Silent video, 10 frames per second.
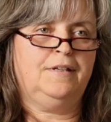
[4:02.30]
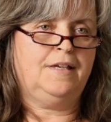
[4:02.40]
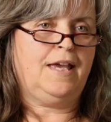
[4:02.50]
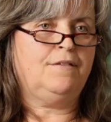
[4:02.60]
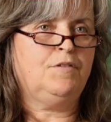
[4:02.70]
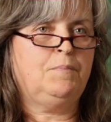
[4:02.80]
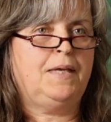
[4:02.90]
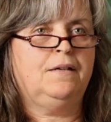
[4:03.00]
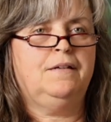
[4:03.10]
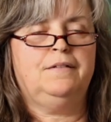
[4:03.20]
gave a
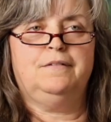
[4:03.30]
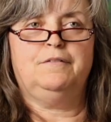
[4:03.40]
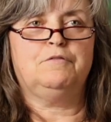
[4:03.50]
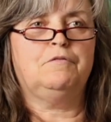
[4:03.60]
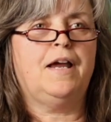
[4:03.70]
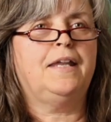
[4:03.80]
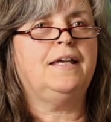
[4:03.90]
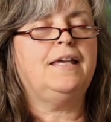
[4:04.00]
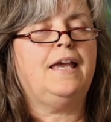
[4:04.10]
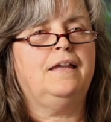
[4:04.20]
big run
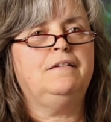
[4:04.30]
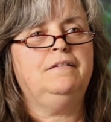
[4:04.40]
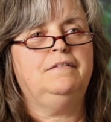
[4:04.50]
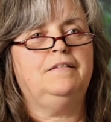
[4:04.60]
again,